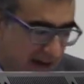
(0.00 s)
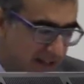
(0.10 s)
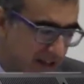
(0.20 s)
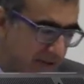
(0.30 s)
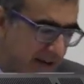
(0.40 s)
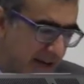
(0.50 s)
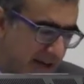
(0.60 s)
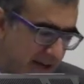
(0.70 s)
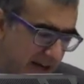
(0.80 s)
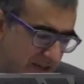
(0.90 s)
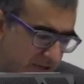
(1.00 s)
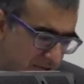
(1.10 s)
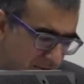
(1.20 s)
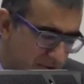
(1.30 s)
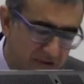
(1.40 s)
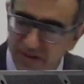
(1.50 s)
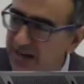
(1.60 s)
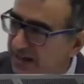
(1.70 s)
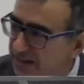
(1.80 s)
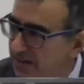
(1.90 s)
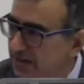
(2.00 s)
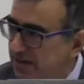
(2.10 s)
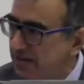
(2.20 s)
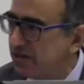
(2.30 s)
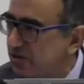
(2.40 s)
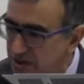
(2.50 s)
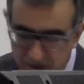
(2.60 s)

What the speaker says: And at the beginning I thought that these